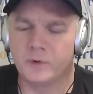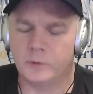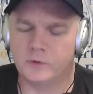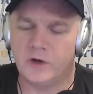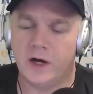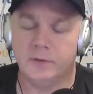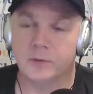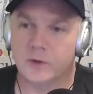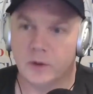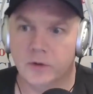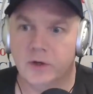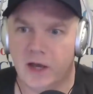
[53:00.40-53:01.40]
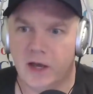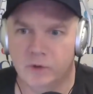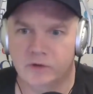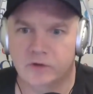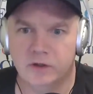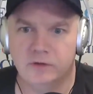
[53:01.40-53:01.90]
that were talking, going, okay,
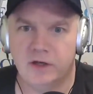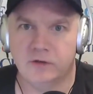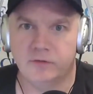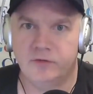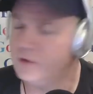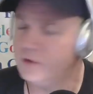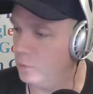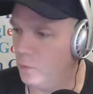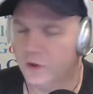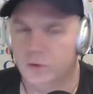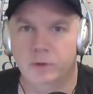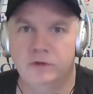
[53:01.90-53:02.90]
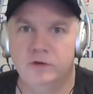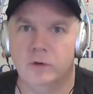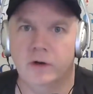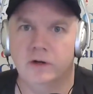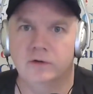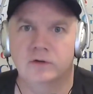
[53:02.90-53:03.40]
what's it going to take to fix it? What can we do?
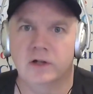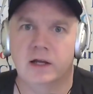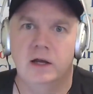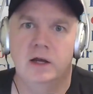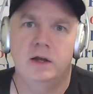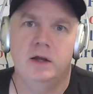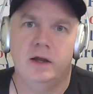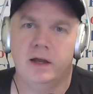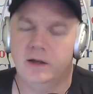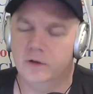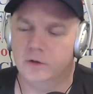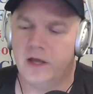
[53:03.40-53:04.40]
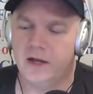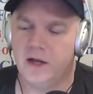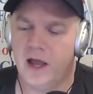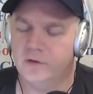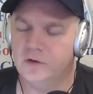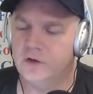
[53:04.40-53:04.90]
And he's like, you know, can you
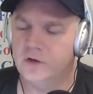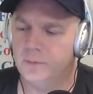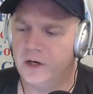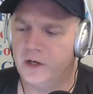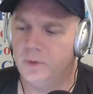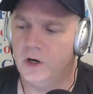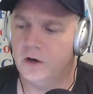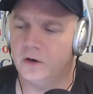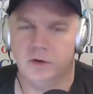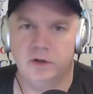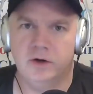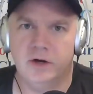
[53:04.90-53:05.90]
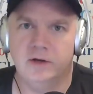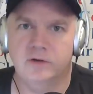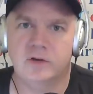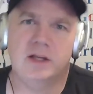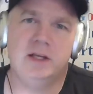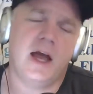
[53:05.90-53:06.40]
have it done by tomorrow? You know, and it's
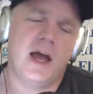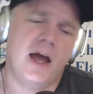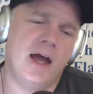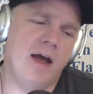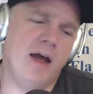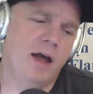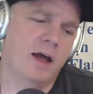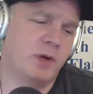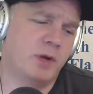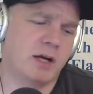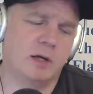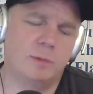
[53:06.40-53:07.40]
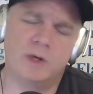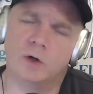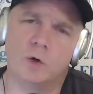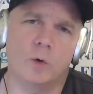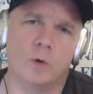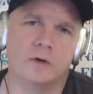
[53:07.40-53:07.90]
like, yeah, but I'm going to be in
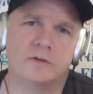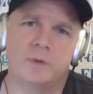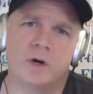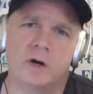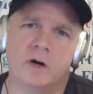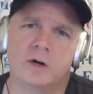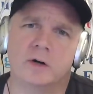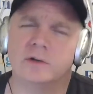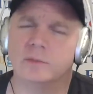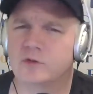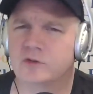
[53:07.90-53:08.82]
court tomorrow. Yeah,